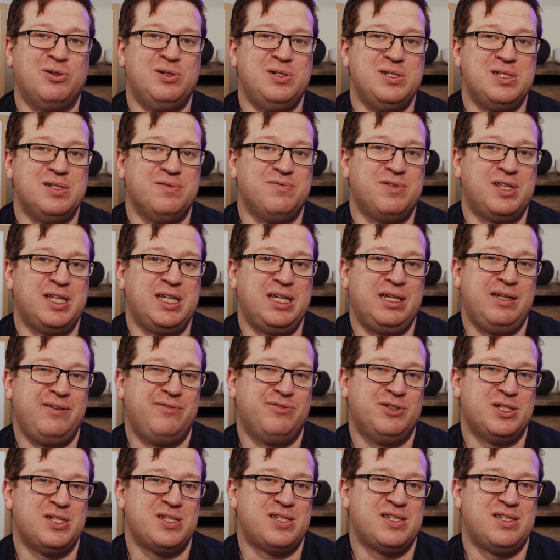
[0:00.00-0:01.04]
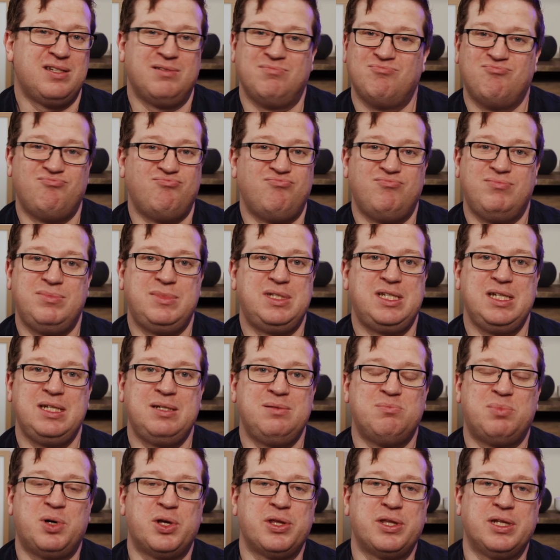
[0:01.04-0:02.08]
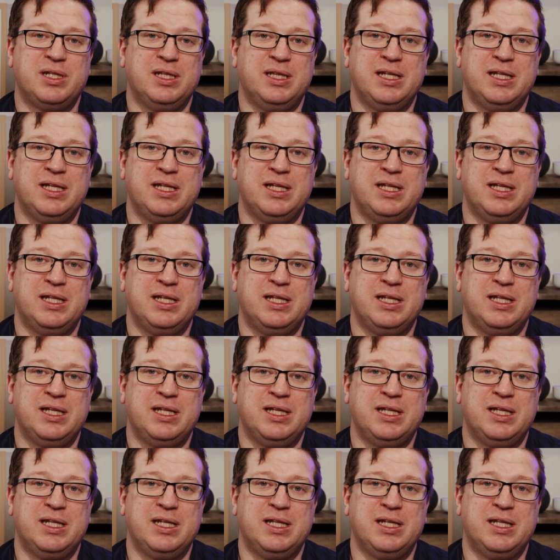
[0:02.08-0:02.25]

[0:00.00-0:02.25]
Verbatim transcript: owners of Thingiverse, didn't bother